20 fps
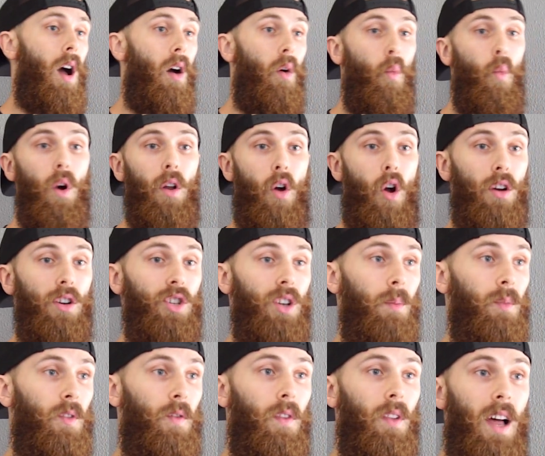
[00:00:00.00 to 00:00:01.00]
what our
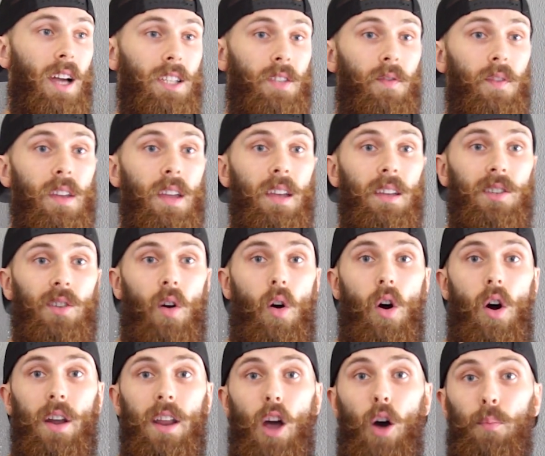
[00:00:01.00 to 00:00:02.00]
gym's philosophy is
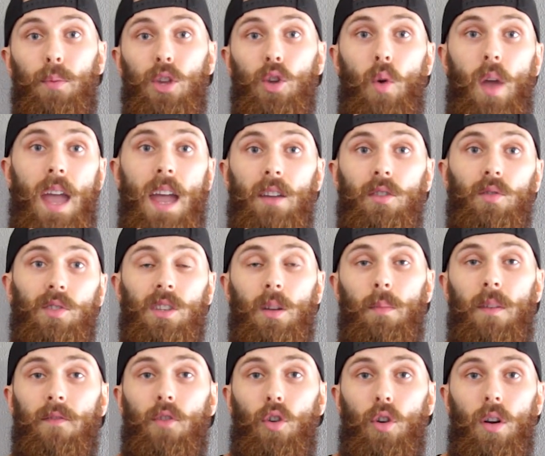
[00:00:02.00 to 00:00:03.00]
on helping you handle
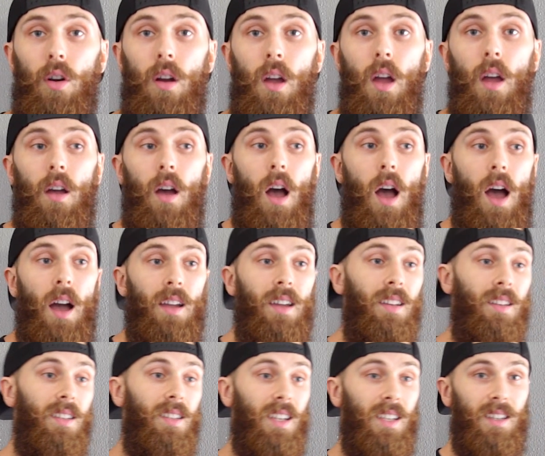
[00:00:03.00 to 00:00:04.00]
some of your
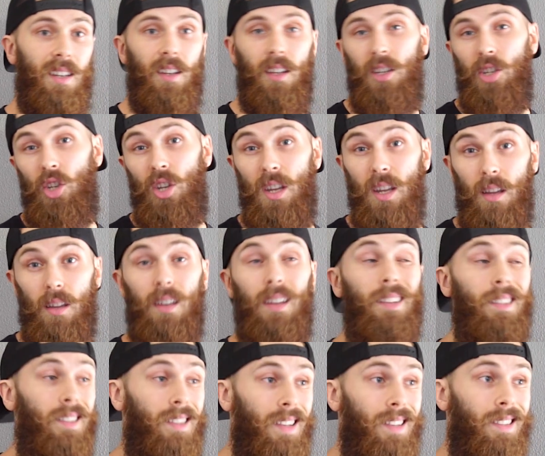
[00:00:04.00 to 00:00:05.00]

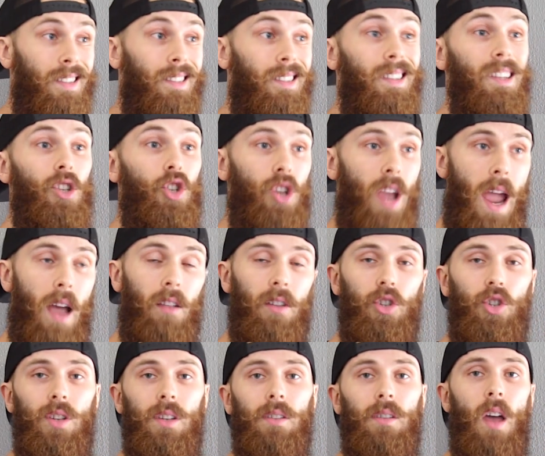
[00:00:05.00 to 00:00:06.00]
consistency
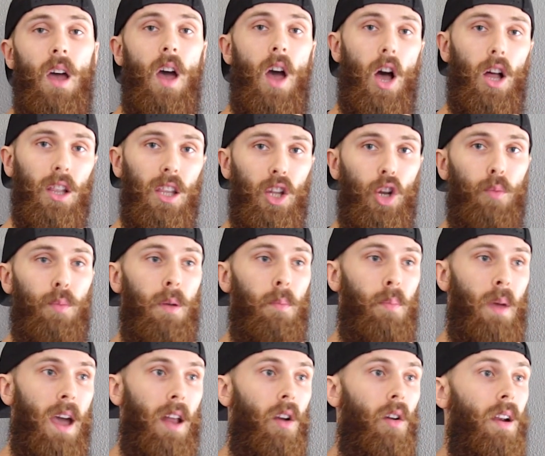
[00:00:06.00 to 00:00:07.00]
challenges a little bit
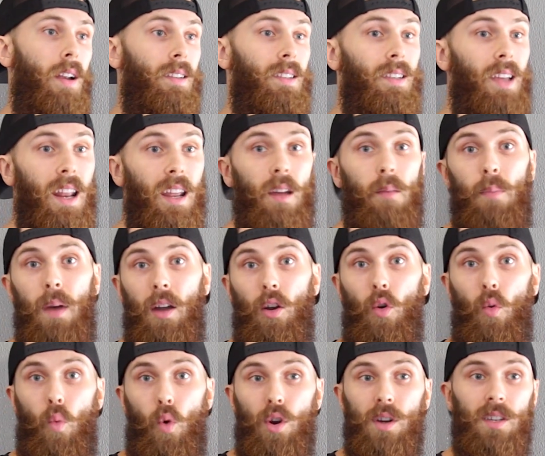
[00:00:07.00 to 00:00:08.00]
better, and setting a
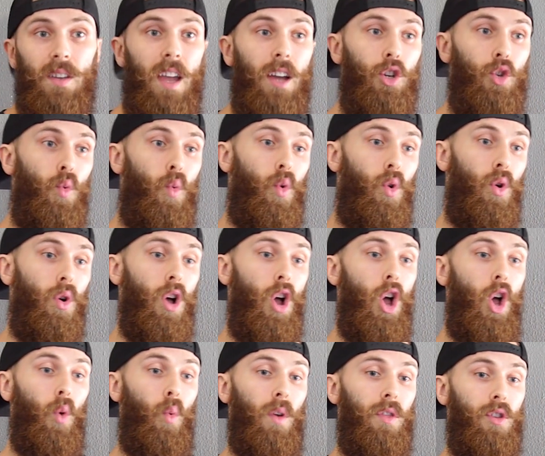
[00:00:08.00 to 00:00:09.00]
better work
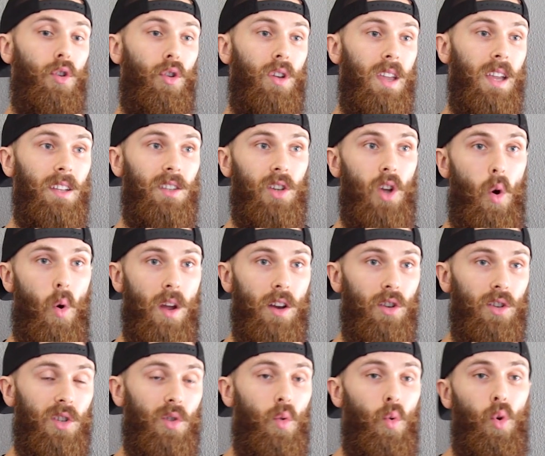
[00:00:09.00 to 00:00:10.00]
schedule with your kids going
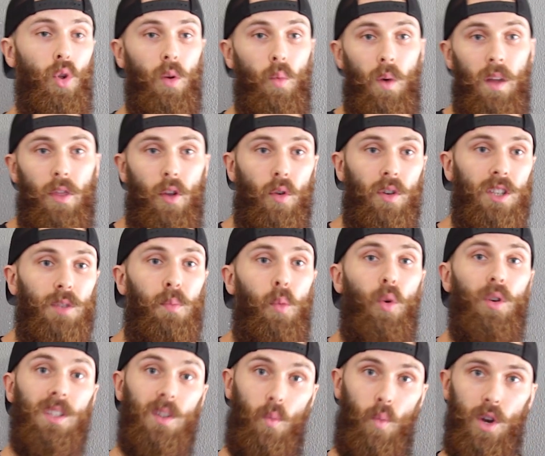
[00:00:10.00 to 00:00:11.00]
to school and when they're in
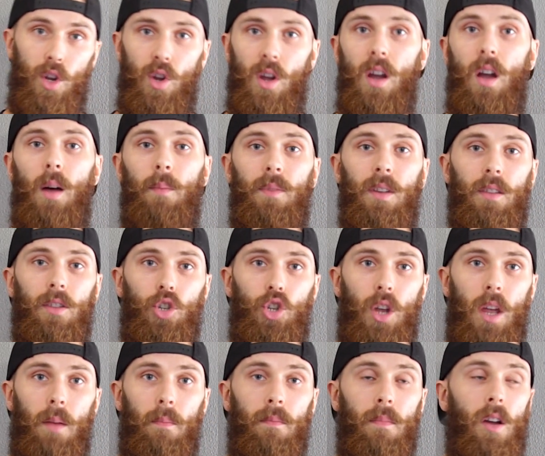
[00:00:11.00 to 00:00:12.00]
sports and when you can come to the
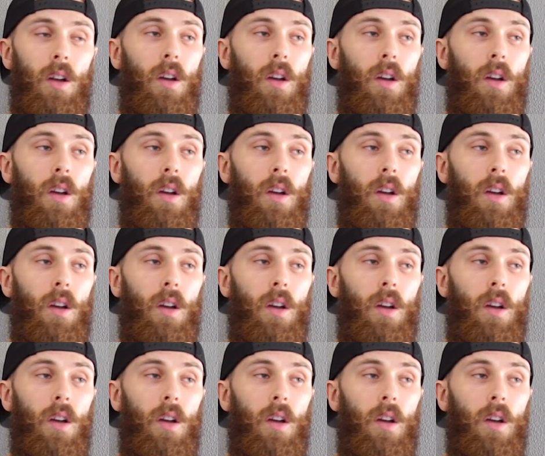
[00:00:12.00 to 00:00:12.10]
gym,